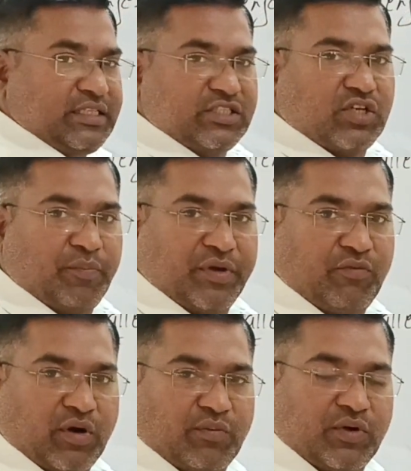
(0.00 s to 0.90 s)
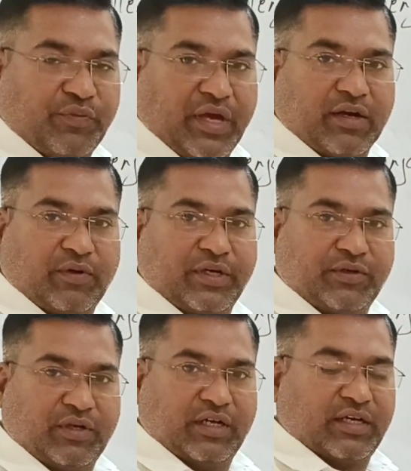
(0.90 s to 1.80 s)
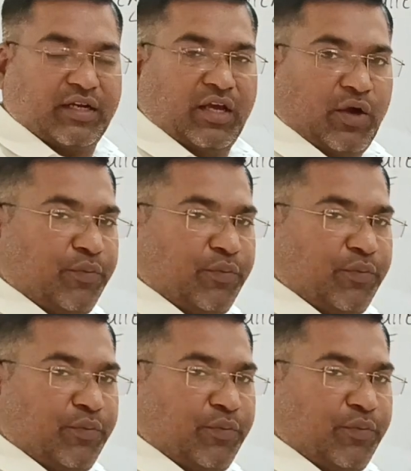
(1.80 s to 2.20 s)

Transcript: in this topic, what we are going to learn?